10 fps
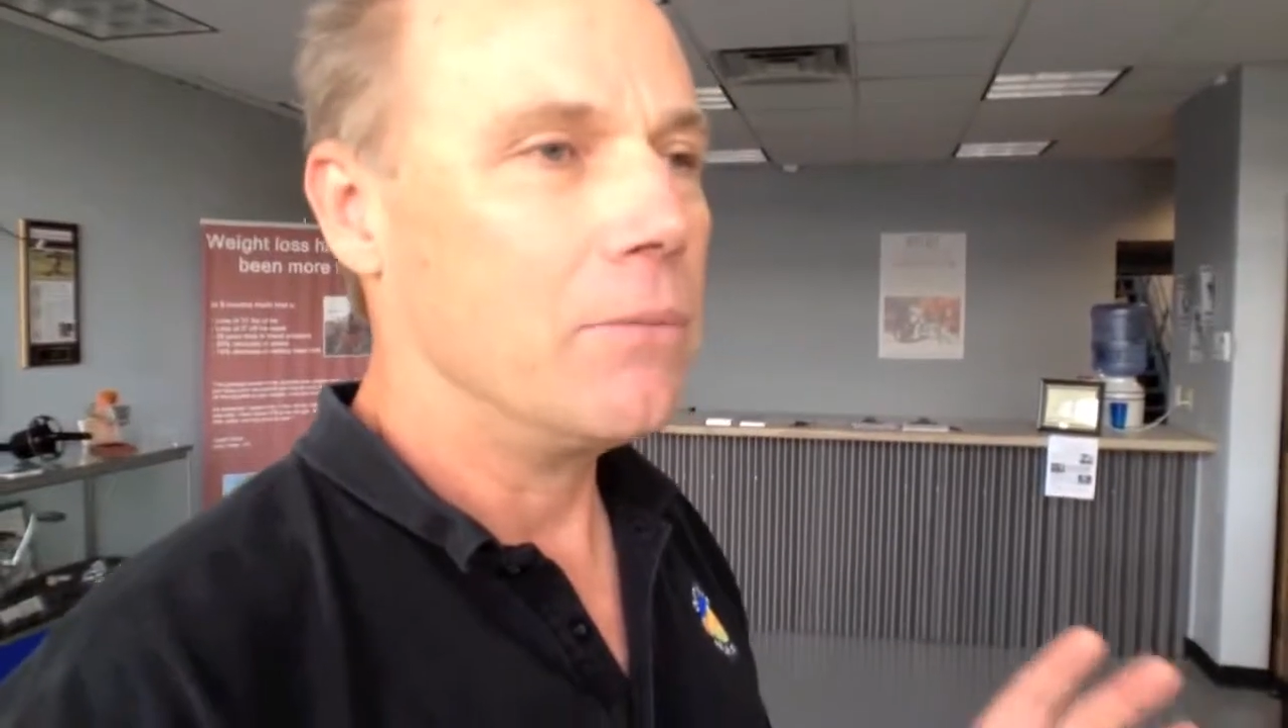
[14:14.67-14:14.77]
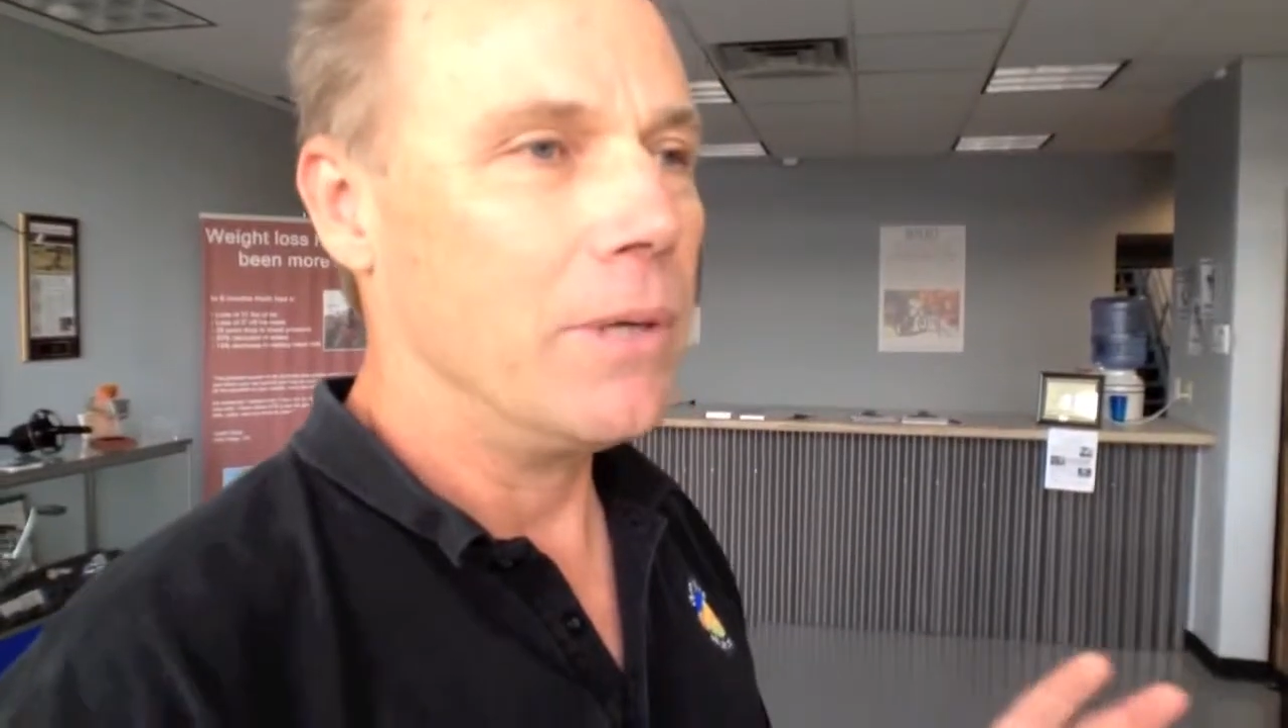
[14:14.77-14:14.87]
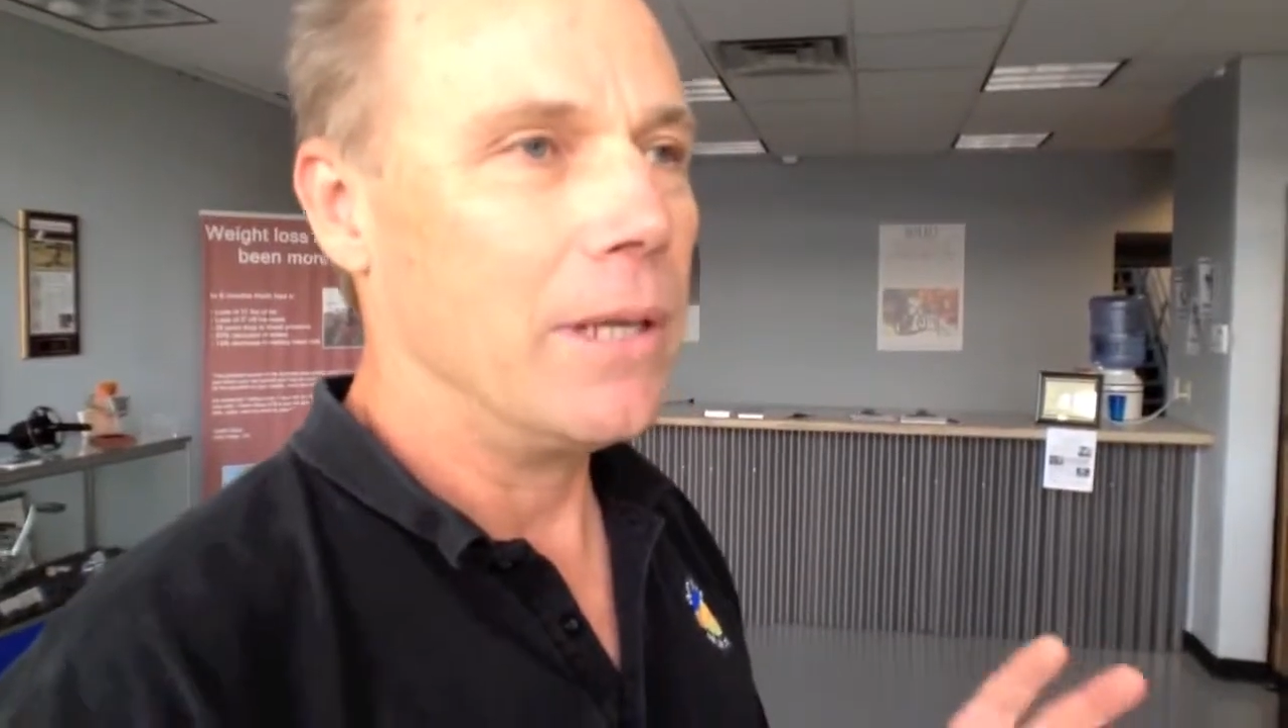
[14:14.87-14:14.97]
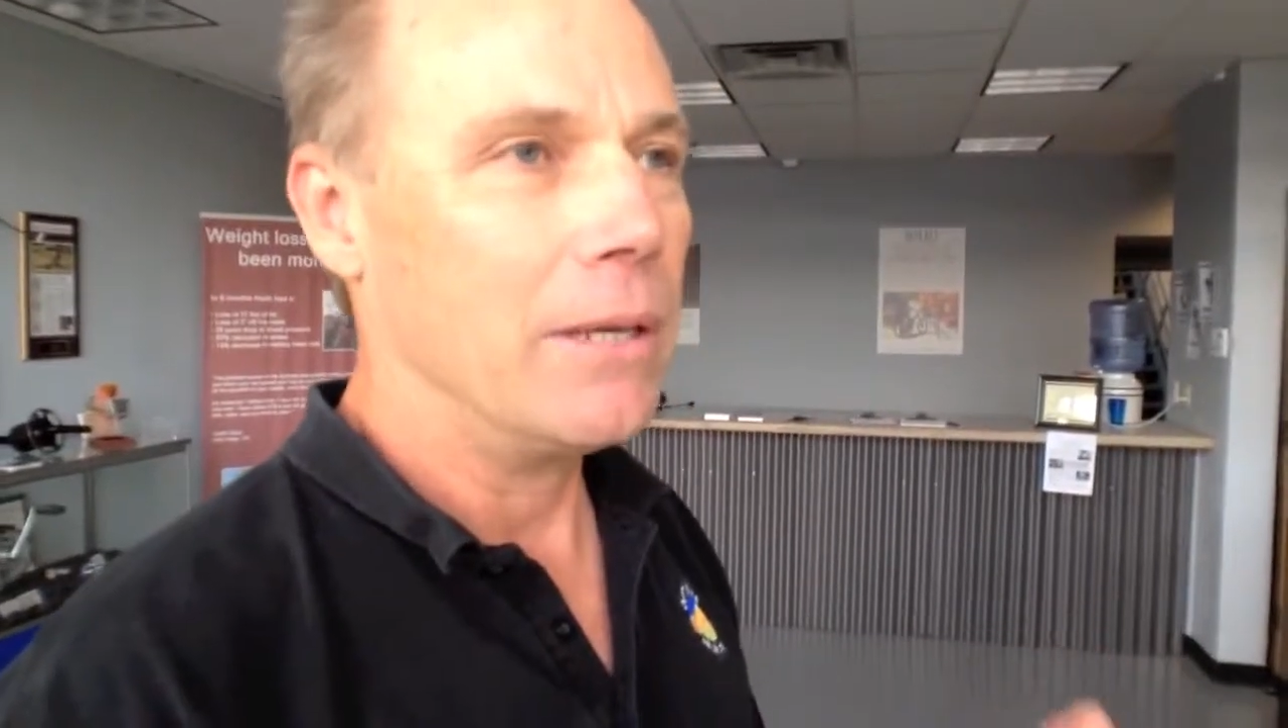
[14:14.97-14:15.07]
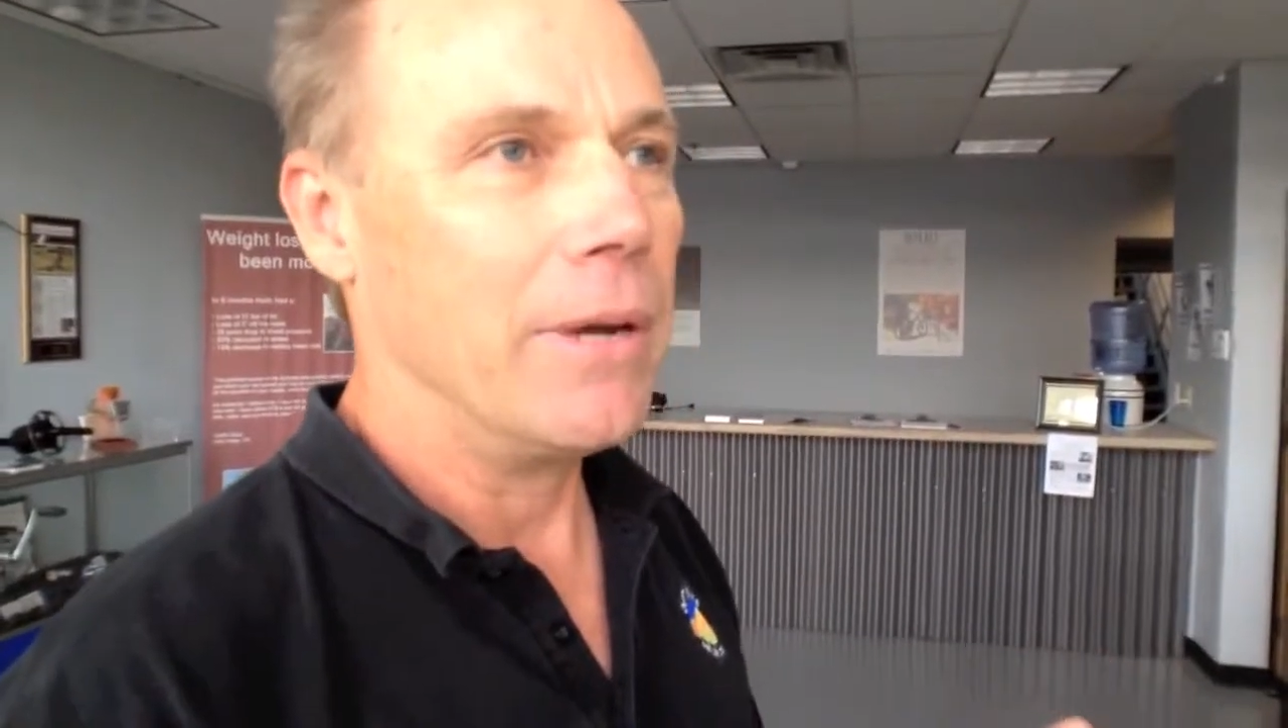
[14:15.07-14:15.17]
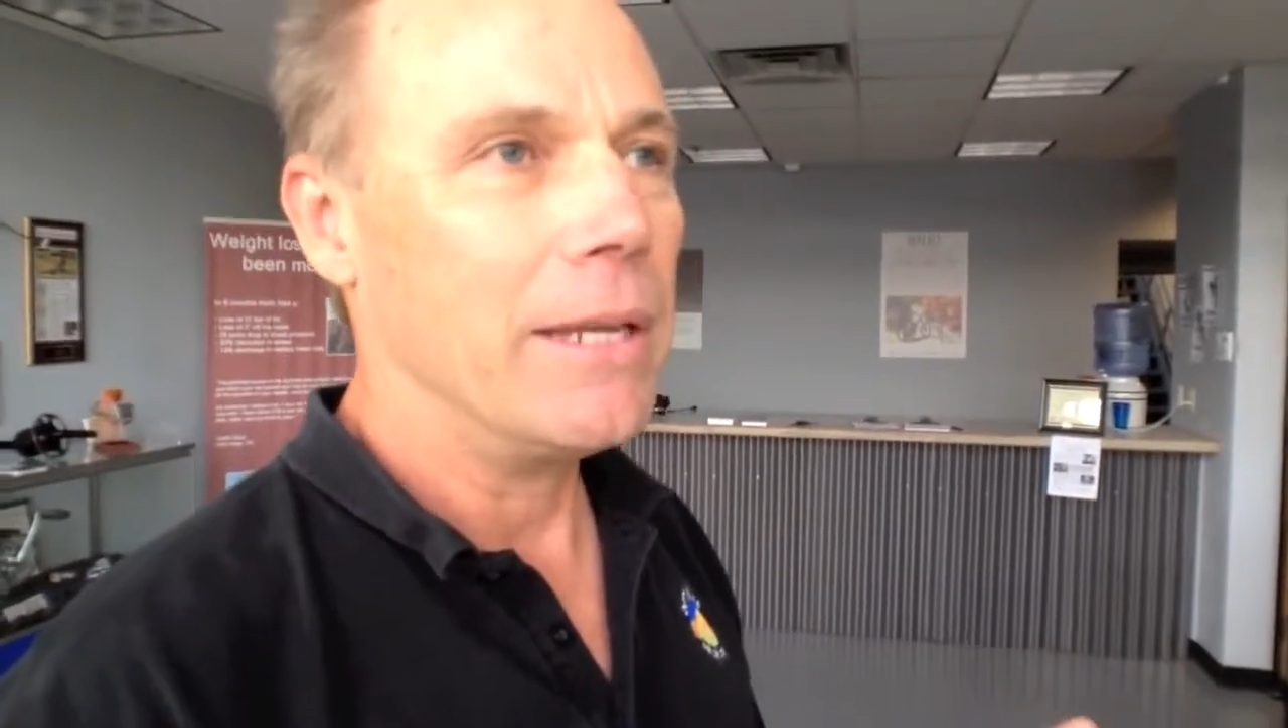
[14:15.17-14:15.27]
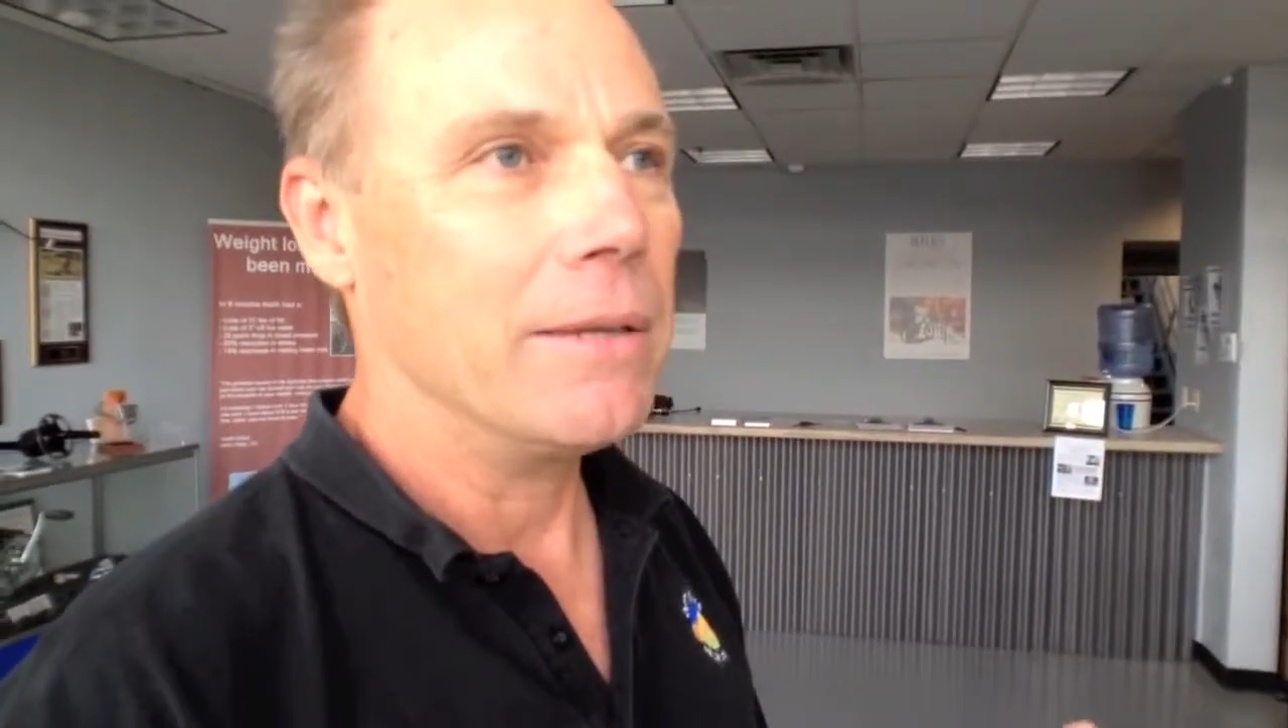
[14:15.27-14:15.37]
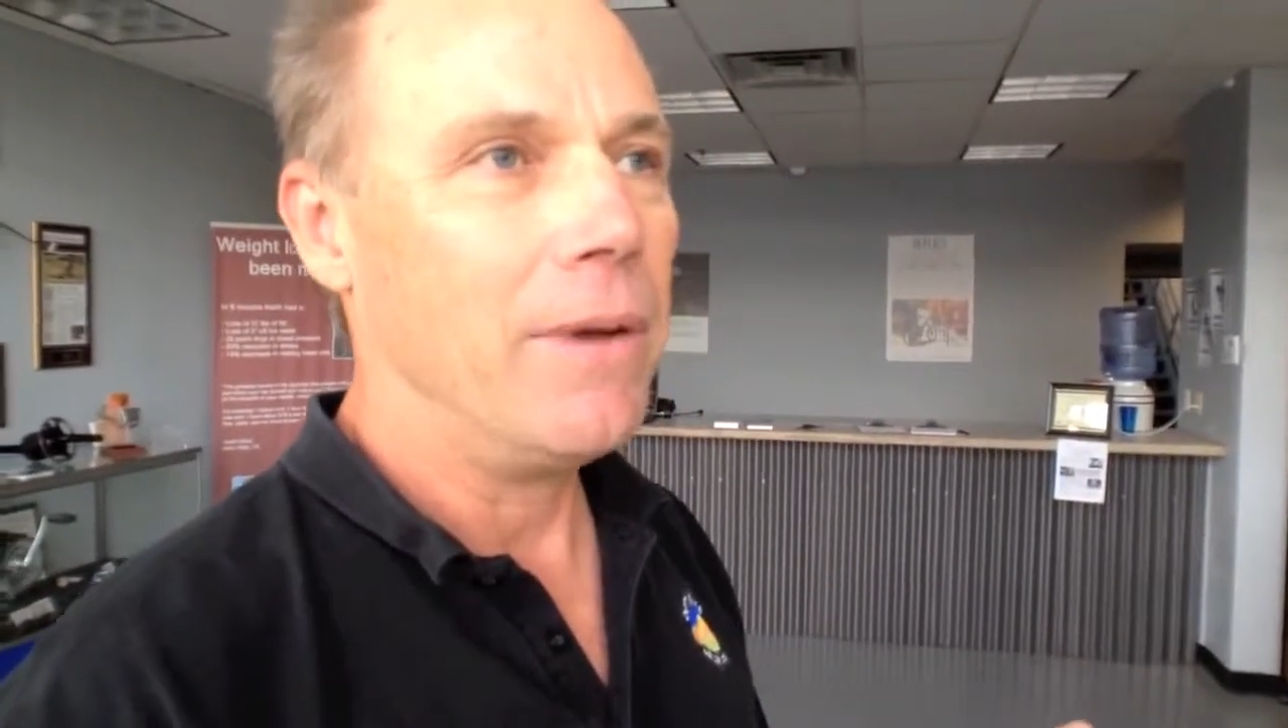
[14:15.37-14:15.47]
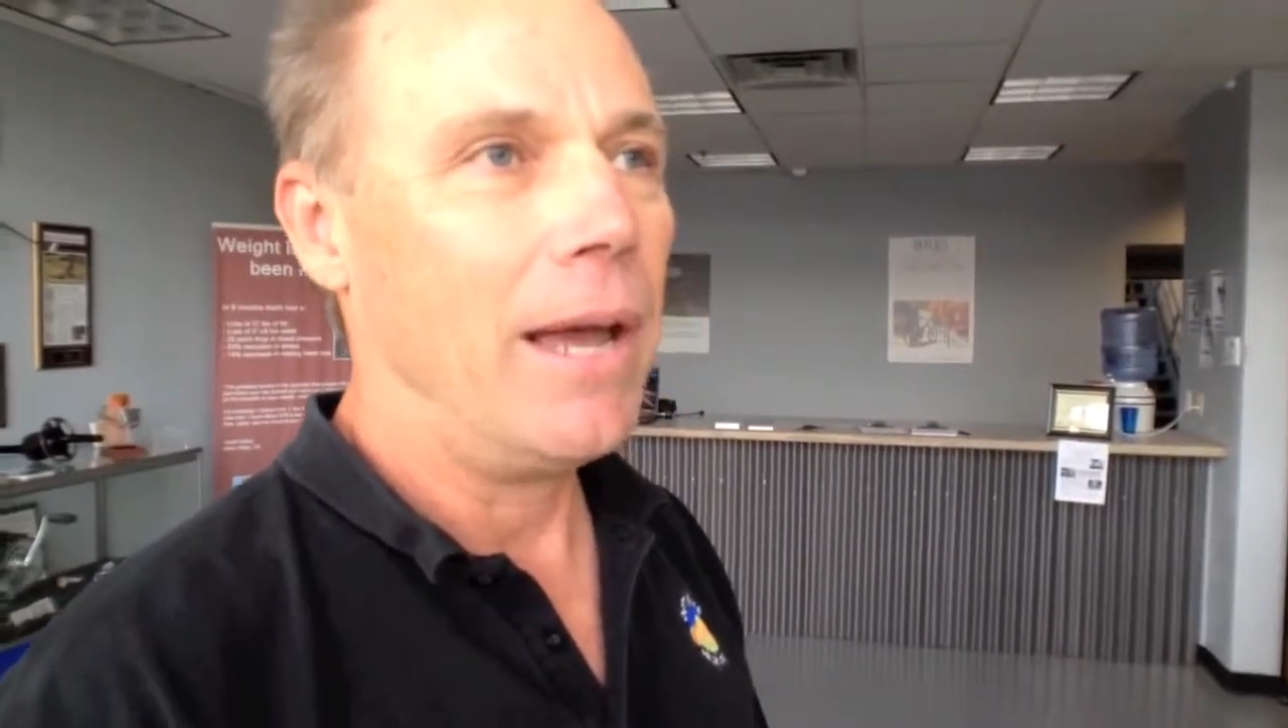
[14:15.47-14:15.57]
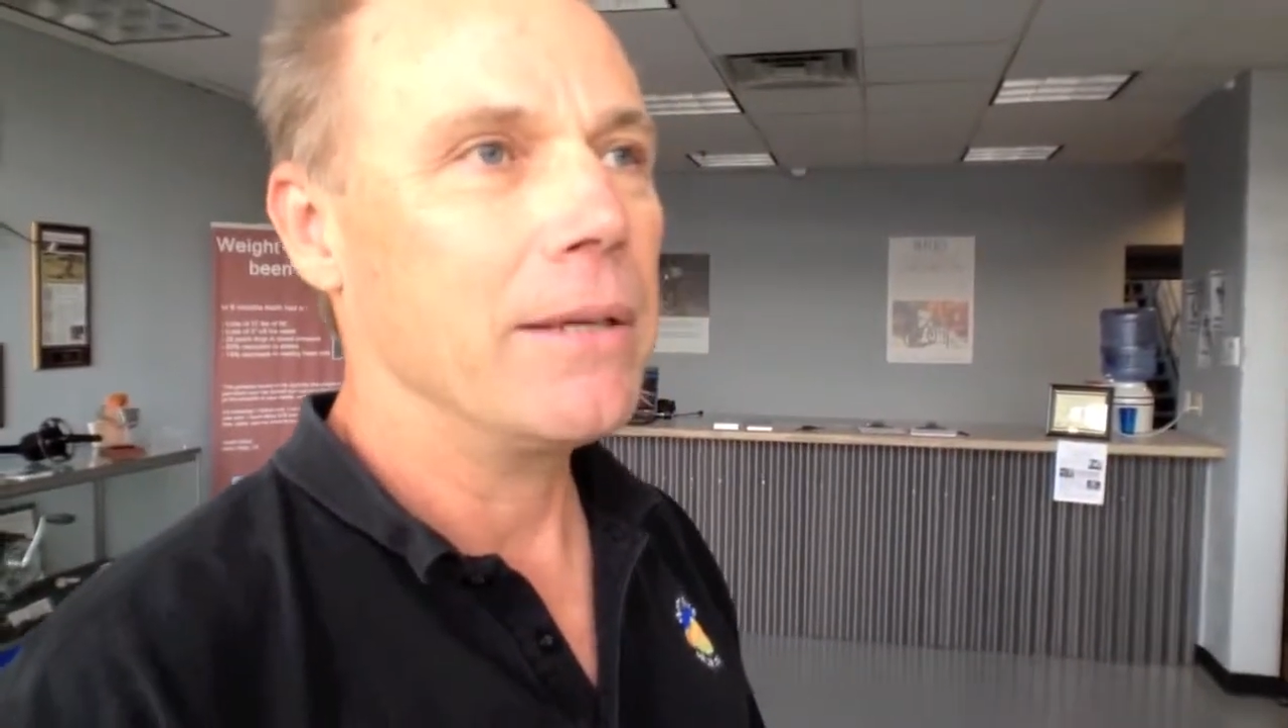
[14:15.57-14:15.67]
really great
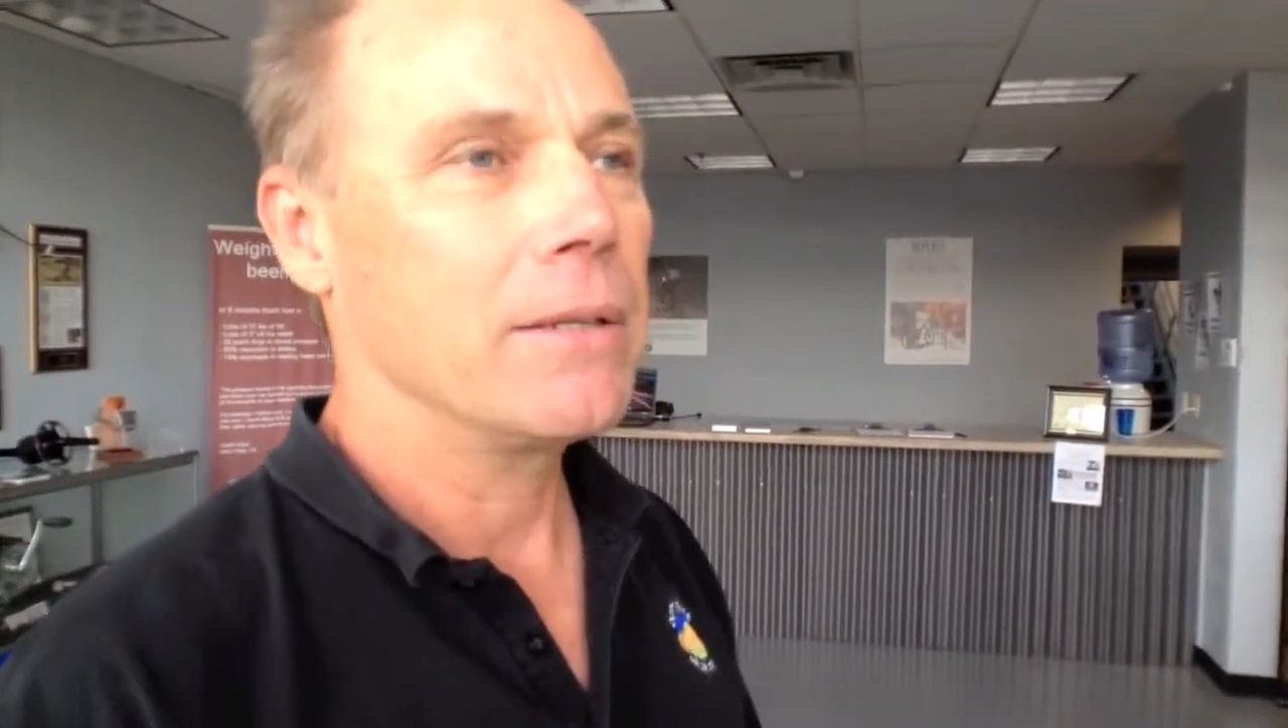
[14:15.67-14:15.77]
device.